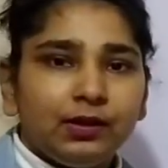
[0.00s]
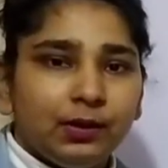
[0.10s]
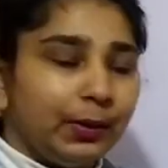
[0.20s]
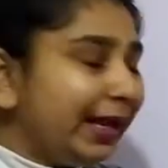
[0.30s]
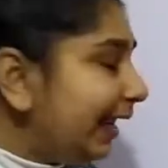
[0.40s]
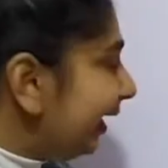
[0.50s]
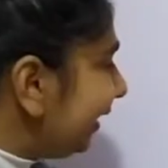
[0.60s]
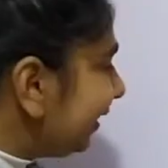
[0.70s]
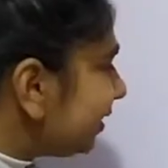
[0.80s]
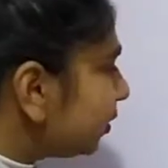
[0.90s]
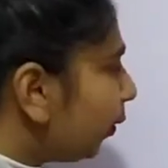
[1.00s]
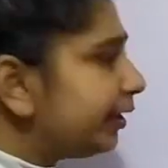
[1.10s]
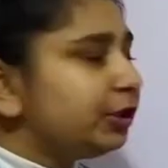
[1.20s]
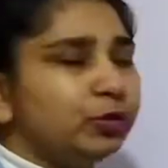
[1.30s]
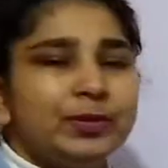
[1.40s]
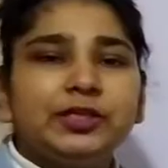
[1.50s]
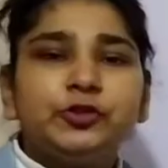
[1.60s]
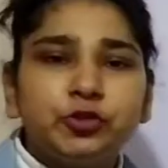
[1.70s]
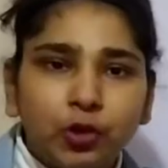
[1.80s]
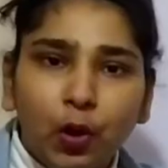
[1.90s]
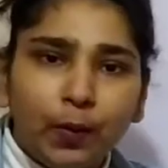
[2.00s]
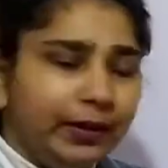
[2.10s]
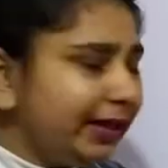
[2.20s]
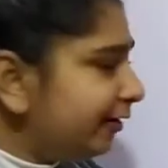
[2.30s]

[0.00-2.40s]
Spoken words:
Okay, it is going to be stored